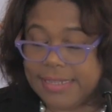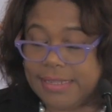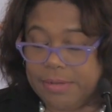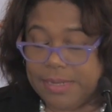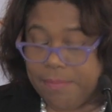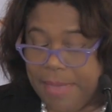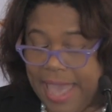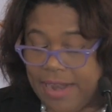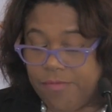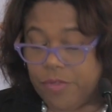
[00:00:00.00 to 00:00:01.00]
The
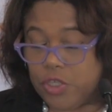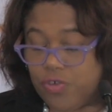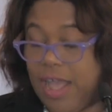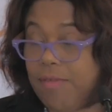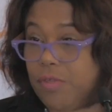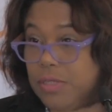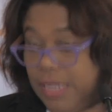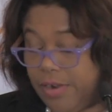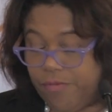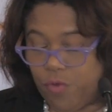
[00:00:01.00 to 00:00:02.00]
demand for travel,
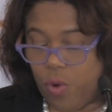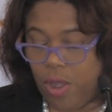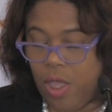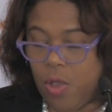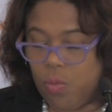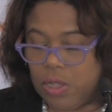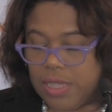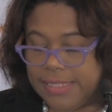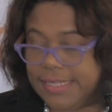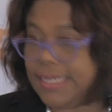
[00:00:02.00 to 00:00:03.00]
therefore, will
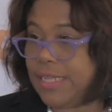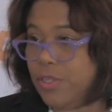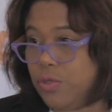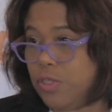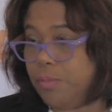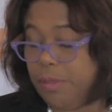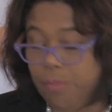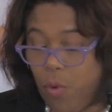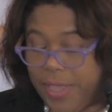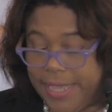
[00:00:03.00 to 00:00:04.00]
continue to be
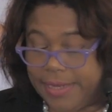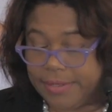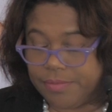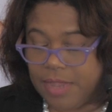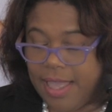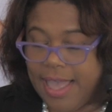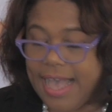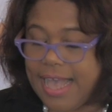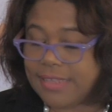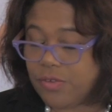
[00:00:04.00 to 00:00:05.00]
buoyant.
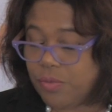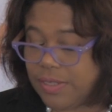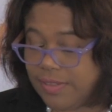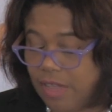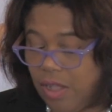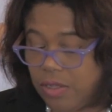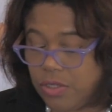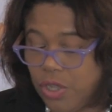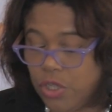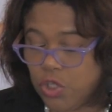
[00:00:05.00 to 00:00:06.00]
As a
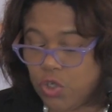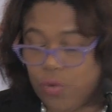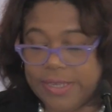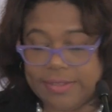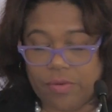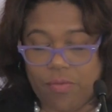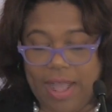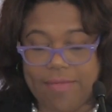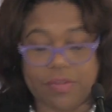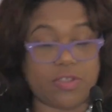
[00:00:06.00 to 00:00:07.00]
result, tourist
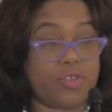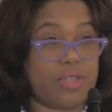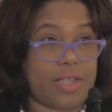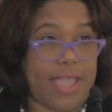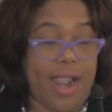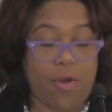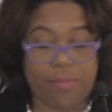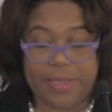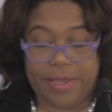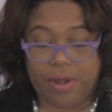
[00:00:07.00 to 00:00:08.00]
arrivals to the
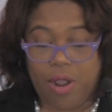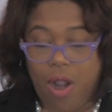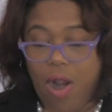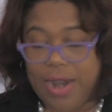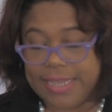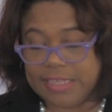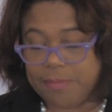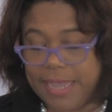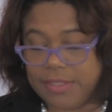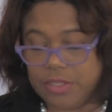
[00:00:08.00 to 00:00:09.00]
Caribbean are
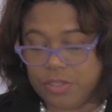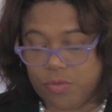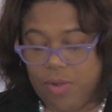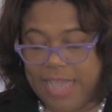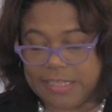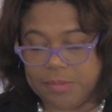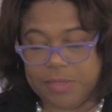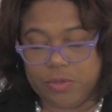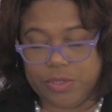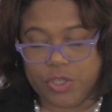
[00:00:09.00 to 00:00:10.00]
expected to rise
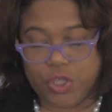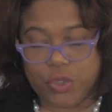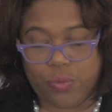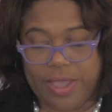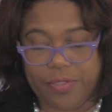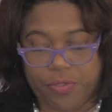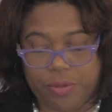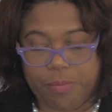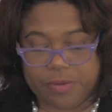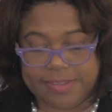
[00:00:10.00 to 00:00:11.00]
between 2 and
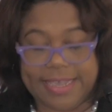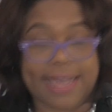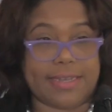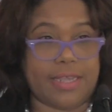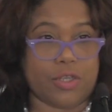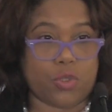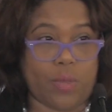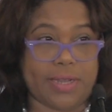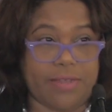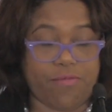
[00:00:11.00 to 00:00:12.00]
3% in
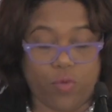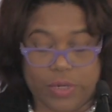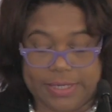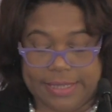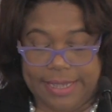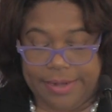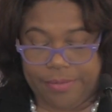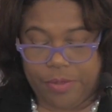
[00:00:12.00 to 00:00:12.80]
2014.